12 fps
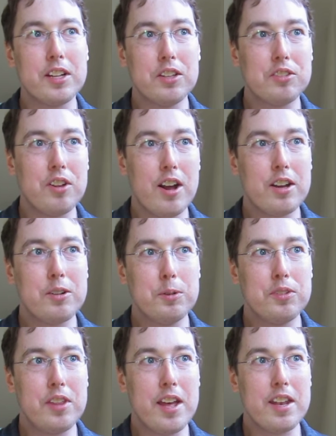his talk
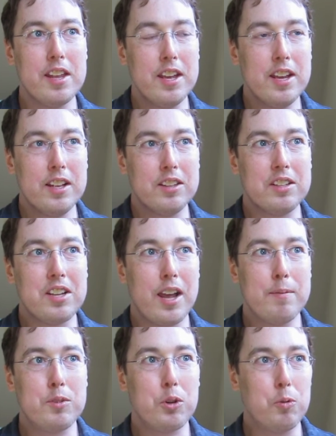was that the
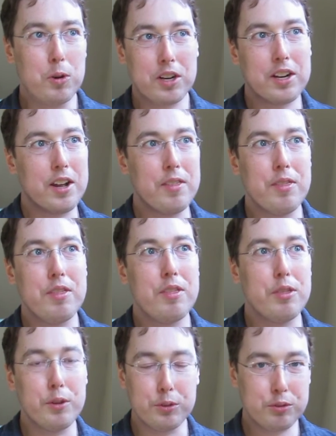time to work on
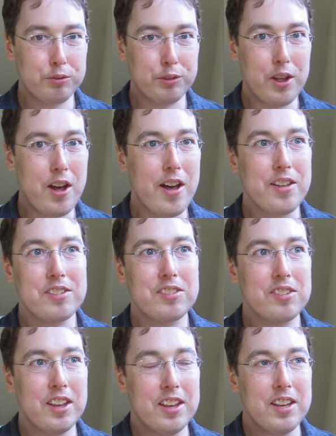those
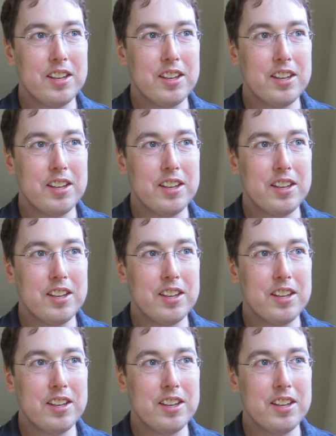flaws